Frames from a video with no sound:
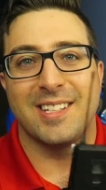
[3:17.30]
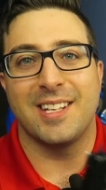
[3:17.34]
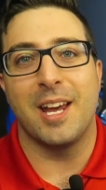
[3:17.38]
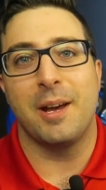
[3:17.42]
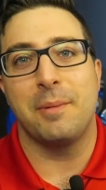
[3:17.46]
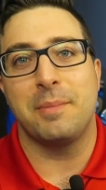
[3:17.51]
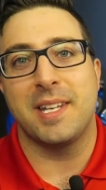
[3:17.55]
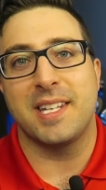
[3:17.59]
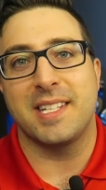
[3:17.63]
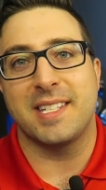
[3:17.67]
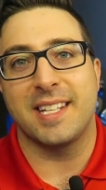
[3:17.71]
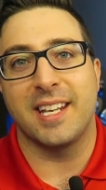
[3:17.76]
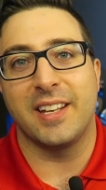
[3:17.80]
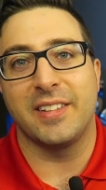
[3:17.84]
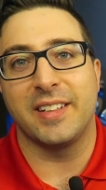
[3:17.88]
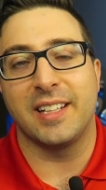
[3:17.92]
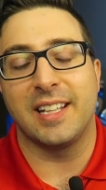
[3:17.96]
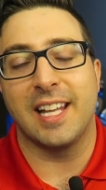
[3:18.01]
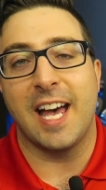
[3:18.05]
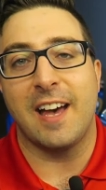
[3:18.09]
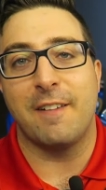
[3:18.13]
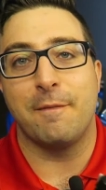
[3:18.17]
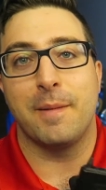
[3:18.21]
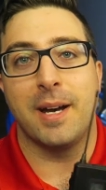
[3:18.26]
So now I'm testing out
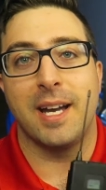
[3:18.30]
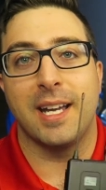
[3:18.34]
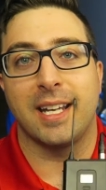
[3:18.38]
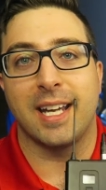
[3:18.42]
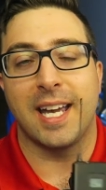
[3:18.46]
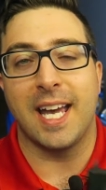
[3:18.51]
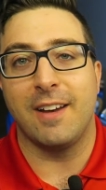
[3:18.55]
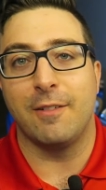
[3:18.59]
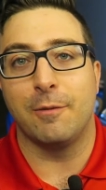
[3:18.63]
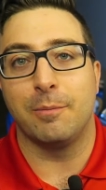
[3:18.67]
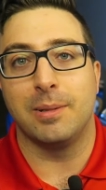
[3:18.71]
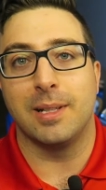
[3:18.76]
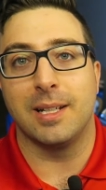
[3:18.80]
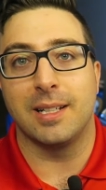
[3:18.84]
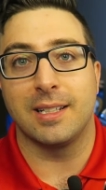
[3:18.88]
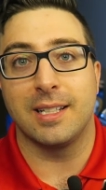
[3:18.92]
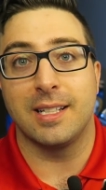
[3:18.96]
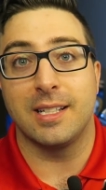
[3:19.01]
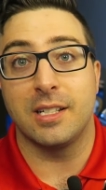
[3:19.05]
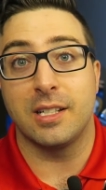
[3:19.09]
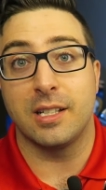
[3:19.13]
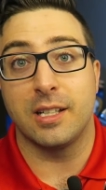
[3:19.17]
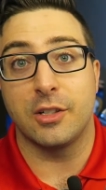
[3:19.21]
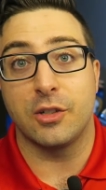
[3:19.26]
the lav mic. I have it plugged
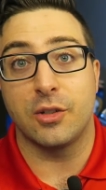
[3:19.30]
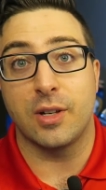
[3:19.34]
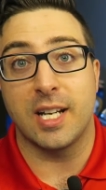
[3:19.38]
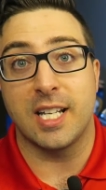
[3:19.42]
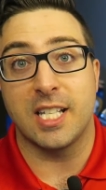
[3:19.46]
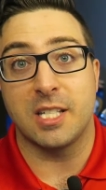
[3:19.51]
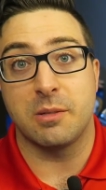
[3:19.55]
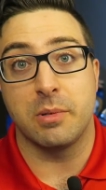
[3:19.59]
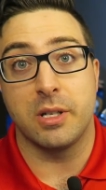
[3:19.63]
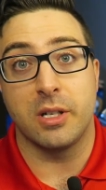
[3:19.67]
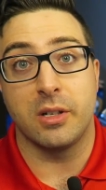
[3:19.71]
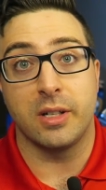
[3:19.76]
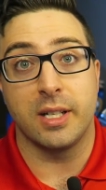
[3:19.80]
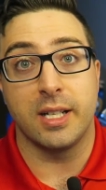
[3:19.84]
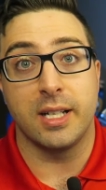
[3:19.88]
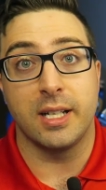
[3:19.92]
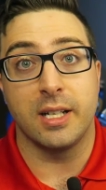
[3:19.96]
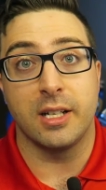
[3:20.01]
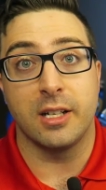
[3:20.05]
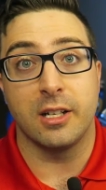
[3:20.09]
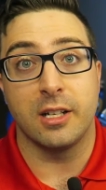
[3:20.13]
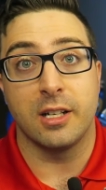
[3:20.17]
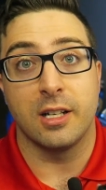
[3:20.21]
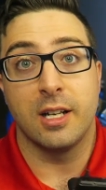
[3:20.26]
into the transmitter
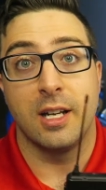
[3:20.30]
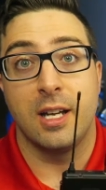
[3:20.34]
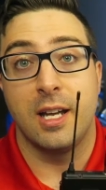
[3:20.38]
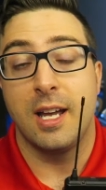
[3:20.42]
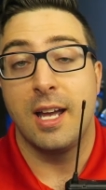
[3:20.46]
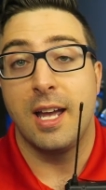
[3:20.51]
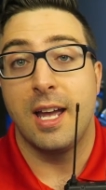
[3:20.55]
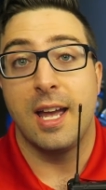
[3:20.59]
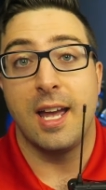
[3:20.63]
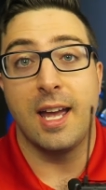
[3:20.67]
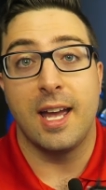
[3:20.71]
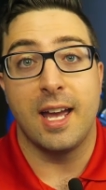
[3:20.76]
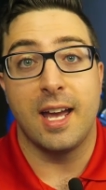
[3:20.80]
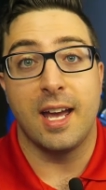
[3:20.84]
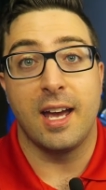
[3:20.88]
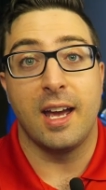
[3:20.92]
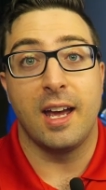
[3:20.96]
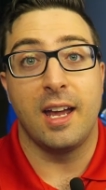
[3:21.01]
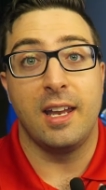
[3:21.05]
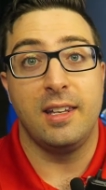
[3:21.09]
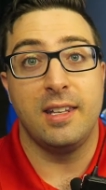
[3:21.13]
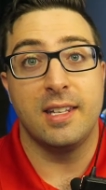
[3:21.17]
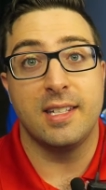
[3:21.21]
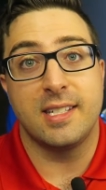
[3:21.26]
here,
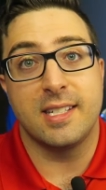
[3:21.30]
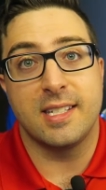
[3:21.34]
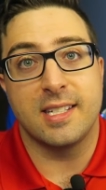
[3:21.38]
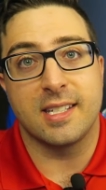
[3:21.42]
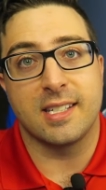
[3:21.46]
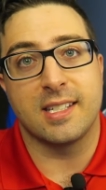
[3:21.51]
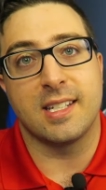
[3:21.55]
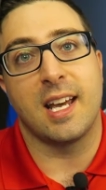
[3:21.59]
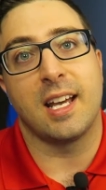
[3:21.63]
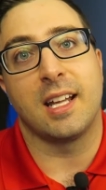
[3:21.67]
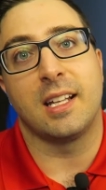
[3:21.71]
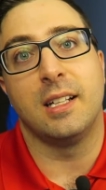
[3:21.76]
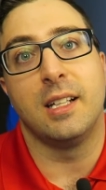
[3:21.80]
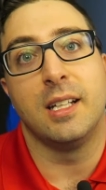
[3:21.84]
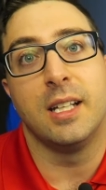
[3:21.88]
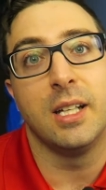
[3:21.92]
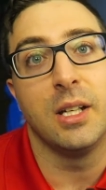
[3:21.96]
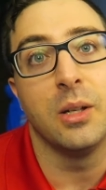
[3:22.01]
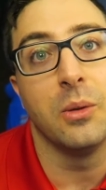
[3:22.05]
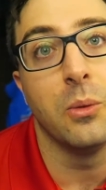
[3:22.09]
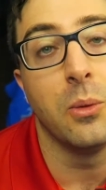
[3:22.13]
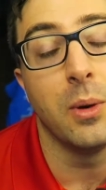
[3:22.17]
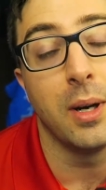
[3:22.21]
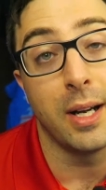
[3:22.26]
and this is
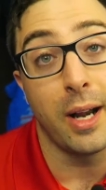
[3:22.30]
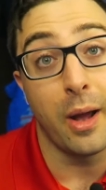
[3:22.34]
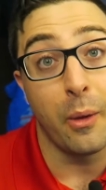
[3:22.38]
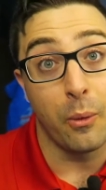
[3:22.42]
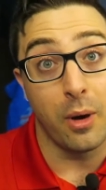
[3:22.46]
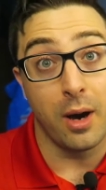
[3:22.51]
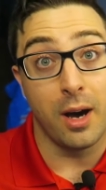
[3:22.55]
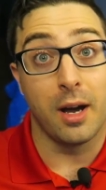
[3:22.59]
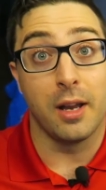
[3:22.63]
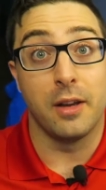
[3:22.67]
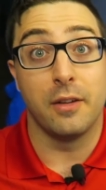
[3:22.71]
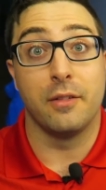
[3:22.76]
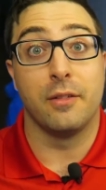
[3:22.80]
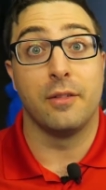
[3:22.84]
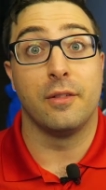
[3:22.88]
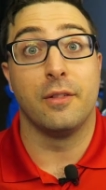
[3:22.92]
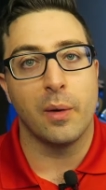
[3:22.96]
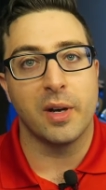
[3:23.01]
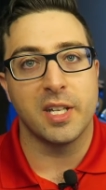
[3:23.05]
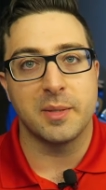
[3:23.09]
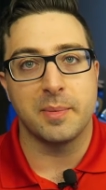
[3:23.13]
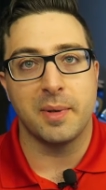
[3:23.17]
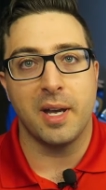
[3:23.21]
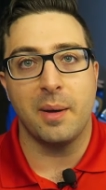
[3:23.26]
exactly what I want.
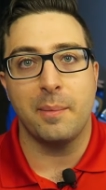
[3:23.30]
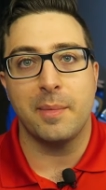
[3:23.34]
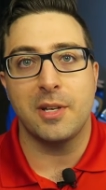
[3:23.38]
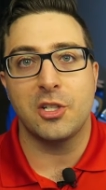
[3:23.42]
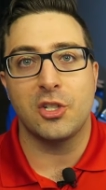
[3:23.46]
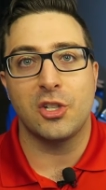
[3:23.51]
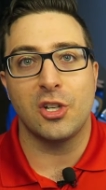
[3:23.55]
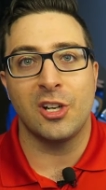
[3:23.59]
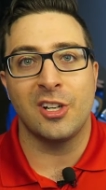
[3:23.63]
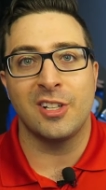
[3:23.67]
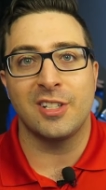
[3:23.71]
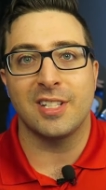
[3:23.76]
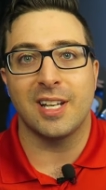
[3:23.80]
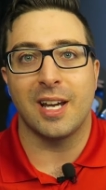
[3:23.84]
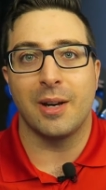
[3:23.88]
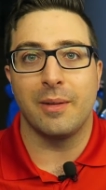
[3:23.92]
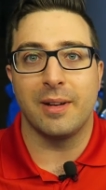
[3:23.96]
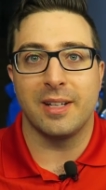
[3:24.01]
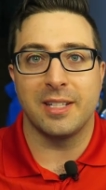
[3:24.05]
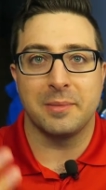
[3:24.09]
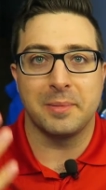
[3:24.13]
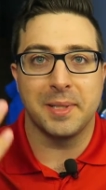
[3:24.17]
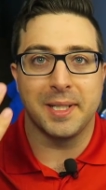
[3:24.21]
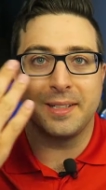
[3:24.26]
I want it to be on my shirt. I
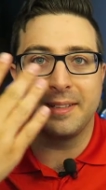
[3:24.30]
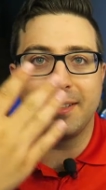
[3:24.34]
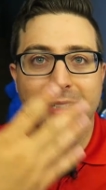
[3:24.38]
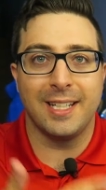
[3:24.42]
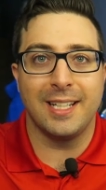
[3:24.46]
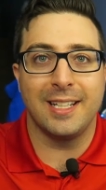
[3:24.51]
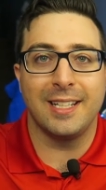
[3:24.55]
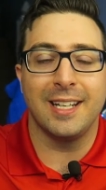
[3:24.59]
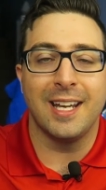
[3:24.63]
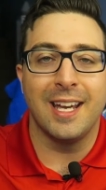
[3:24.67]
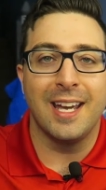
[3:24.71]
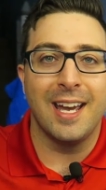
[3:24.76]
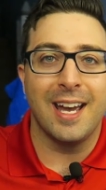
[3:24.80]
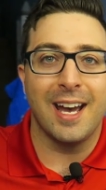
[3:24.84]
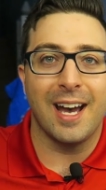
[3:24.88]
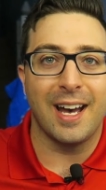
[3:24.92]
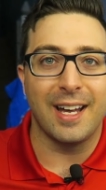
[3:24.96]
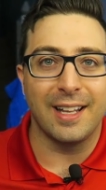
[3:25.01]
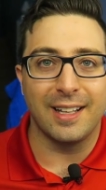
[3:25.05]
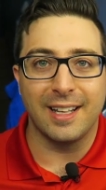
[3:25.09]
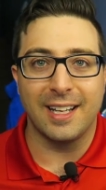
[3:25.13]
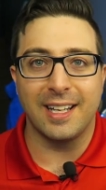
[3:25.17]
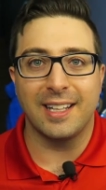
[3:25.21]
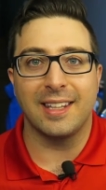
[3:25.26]
want it to be clean.
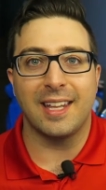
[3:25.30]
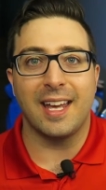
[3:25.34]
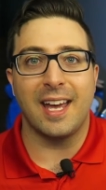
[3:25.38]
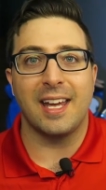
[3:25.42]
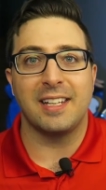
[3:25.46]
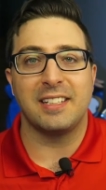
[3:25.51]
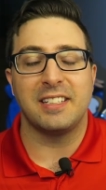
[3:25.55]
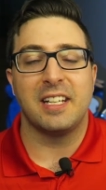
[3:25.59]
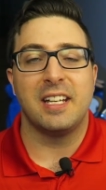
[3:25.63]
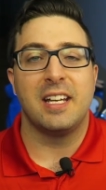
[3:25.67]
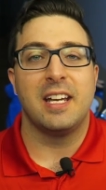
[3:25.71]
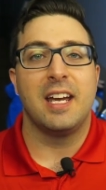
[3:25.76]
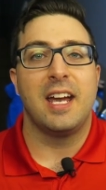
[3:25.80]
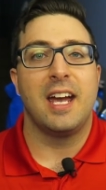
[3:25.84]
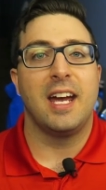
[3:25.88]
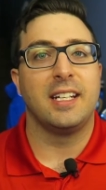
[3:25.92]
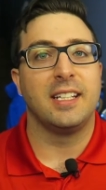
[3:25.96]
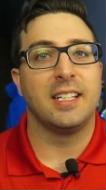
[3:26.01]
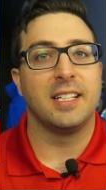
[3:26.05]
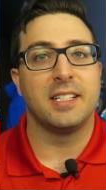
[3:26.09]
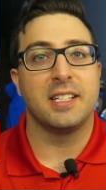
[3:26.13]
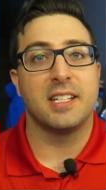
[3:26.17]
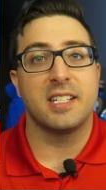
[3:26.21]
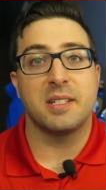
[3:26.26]
I like that,
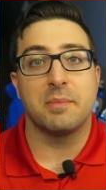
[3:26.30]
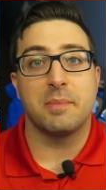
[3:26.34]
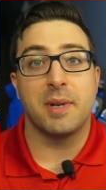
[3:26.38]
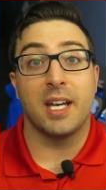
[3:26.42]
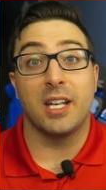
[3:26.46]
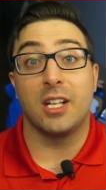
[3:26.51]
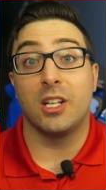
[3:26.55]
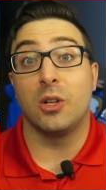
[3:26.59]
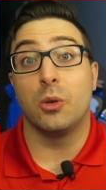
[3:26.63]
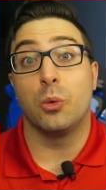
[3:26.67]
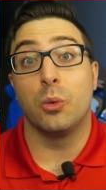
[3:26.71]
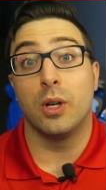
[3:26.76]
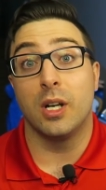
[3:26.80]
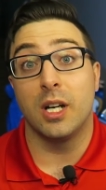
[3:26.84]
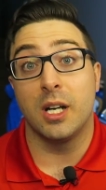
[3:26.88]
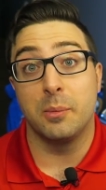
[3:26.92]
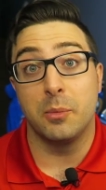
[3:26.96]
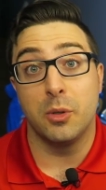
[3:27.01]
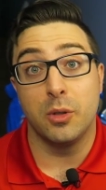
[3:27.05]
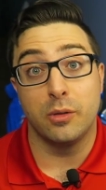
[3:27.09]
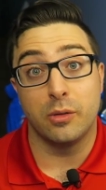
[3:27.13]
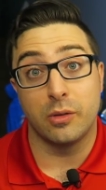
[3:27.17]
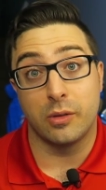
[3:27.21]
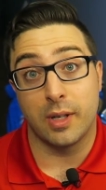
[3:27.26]
and it doesn't matter where I
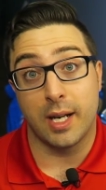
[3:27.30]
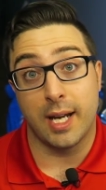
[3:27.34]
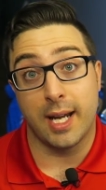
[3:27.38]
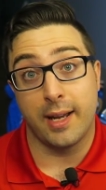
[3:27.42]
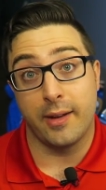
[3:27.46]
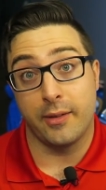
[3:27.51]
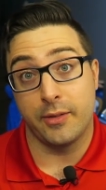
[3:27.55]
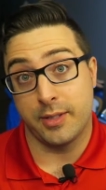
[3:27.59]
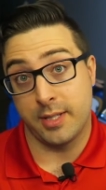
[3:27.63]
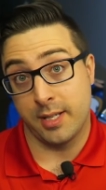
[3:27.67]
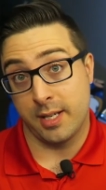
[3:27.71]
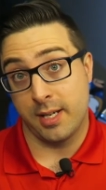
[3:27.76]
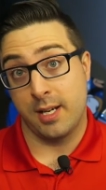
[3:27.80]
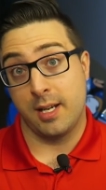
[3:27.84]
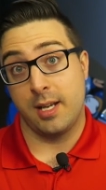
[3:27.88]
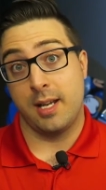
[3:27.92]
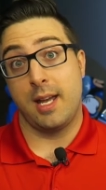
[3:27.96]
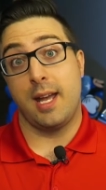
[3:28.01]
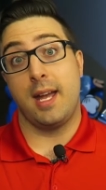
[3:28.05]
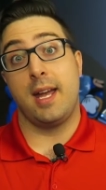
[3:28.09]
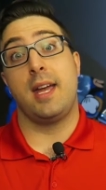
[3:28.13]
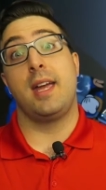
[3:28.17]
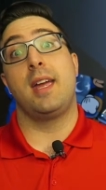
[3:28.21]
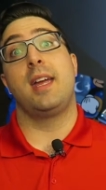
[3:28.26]
move around.
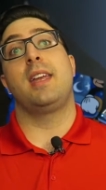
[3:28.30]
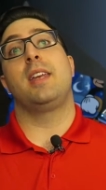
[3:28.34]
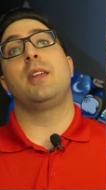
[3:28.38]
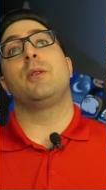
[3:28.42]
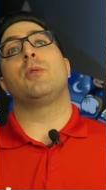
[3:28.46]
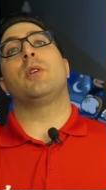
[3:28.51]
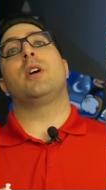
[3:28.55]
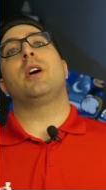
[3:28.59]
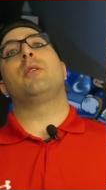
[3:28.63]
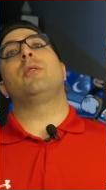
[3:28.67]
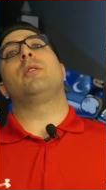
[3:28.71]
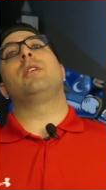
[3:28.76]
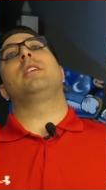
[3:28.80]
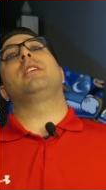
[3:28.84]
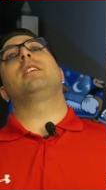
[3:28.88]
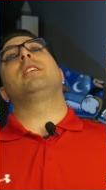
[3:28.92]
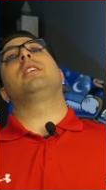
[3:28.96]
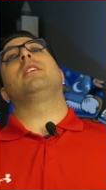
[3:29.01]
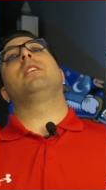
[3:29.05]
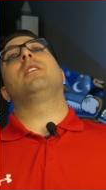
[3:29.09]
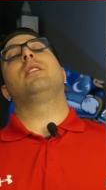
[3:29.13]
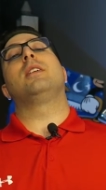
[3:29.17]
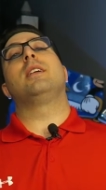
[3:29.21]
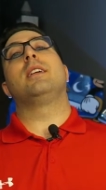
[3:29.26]
Anywhere I want to
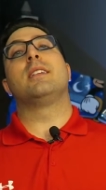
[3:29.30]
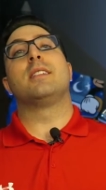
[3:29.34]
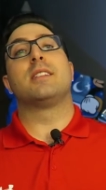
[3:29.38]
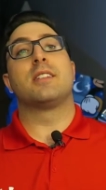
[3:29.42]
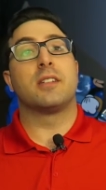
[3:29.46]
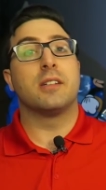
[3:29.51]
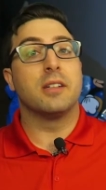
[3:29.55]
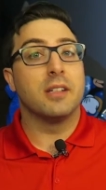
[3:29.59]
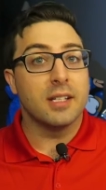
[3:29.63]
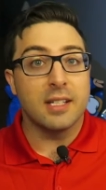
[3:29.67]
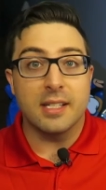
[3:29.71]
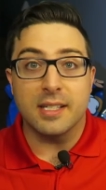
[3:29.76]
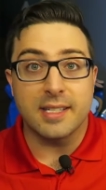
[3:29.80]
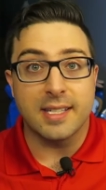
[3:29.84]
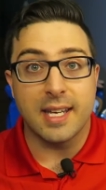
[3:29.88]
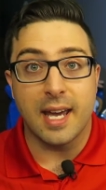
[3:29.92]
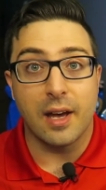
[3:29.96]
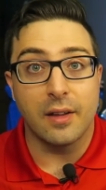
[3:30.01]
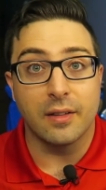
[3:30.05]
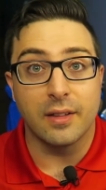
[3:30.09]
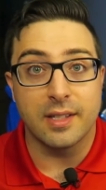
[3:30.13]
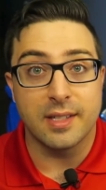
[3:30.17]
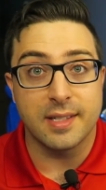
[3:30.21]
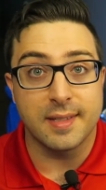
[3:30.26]
go, it's going to
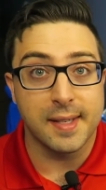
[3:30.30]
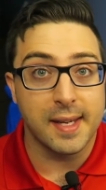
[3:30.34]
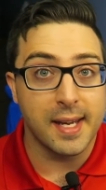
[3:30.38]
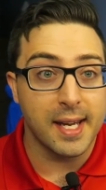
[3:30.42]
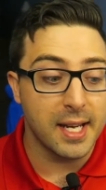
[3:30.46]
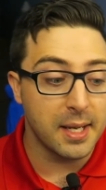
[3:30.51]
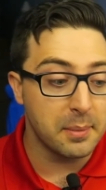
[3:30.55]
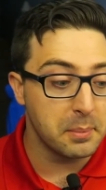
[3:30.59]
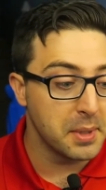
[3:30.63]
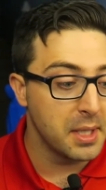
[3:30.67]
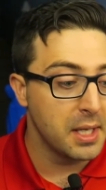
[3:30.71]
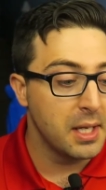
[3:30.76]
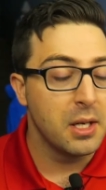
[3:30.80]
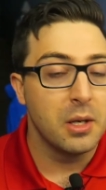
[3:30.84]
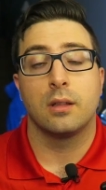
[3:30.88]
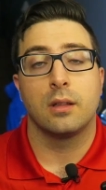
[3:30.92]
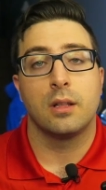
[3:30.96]
sound the same.